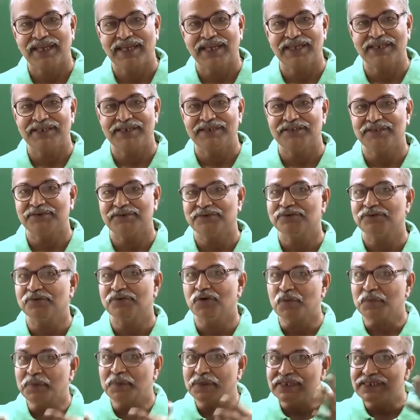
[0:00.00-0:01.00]
and
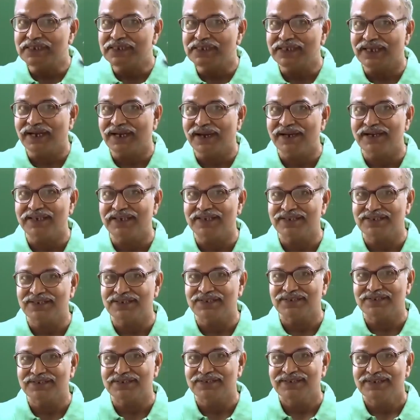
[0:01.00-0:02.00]
opens
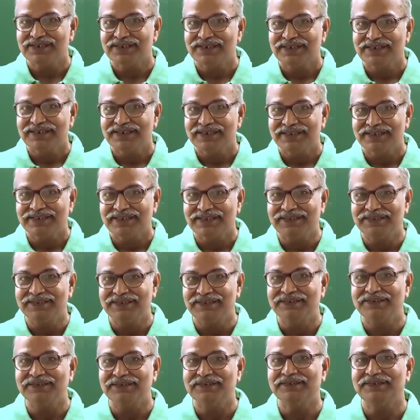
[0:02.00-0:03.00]
eyes,
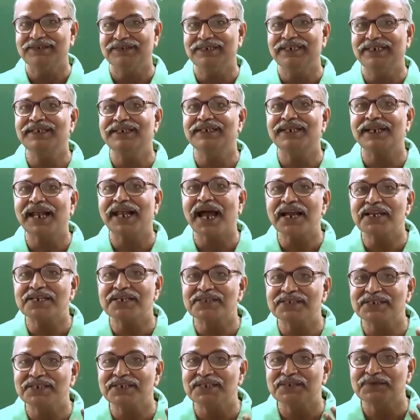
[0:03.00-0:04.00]
the
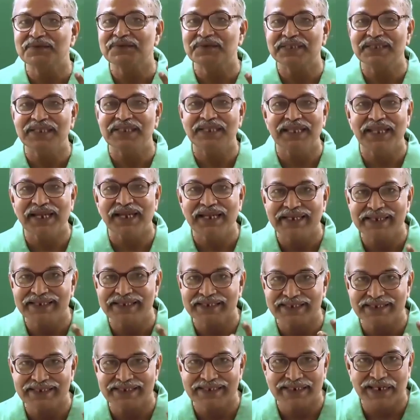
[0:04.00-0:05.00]
interaction with
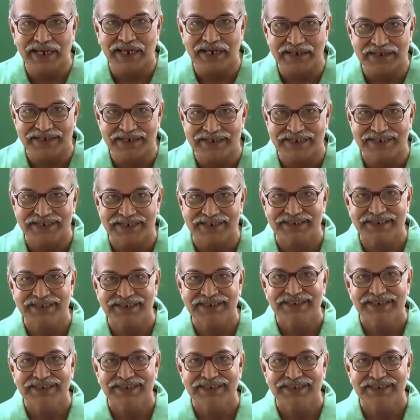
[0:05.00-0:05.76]
light starts.